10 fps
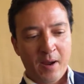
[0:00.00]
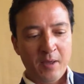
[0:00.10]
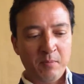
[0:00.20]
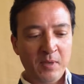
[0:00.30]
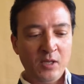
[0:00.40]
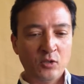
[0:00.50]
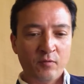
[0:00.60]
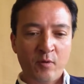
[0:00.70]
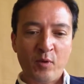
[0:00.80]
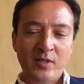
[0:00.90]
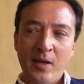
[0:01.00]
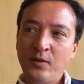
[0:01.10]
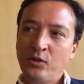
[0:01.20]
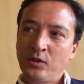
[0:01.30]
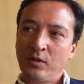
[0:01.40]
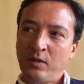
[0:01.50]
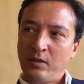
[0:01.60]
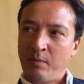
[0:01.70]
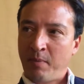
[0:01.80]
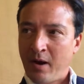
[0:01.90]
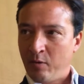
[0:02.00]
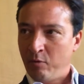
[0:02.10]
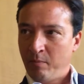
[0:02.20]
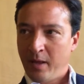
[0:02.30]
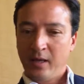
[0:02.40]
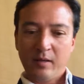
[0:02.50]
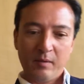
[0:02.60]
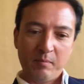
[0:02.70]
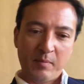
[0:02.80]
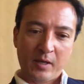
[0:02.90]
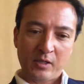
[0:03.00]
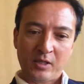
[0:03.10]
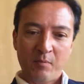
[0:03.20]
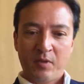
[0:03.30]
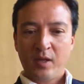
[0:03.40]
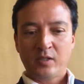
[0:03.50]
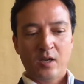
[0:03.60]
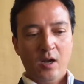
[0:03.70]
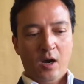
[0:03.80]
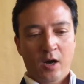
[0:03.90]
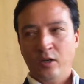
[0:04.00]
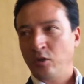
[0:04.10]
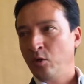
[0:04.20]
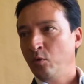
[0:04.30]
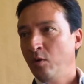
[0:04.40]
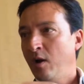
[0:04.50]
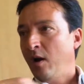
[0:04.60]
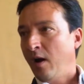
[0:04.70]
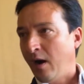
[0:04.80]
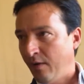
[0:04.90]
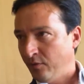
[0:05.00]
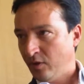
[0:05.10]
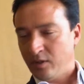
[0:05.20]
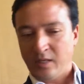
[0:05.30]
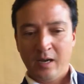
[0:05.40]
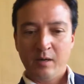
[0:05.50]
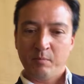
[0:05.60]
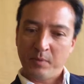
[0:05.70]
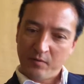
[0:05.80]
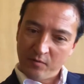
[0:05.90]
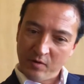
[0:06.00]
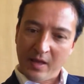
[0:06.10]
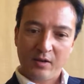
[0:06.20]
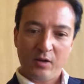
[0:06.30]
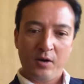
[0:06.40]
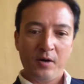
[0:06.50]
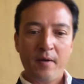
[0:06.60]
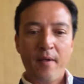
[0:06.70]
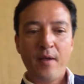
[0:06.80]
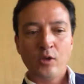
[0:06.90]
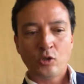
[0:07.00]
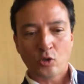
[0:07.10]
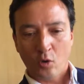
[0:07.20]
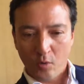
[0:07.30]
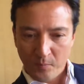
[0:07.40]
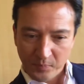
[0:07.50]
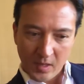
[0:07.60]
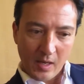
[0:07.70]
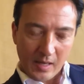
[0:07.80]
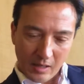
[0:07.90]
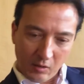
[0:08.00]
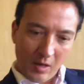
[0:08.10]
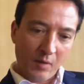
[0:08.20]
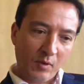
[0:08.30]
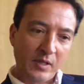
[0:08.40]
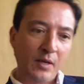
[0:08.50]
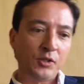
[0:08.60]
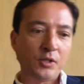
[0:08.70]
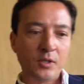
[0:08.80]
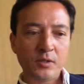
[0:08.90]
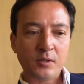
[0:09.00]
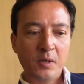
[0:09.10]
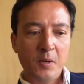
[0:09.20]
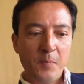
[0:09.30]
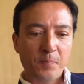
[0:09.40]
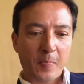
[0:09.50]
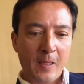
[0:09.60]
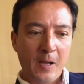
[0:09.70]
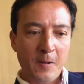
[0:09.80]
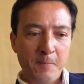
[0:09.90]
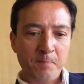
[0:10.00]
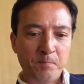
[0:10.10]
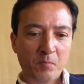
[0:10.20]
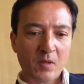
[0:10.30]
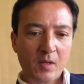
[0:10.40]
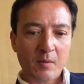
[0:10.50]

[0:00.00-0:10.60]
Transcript: by means of a retention that the buyer will make, because some things are due after selling, but for that year. So, calculate retentions, the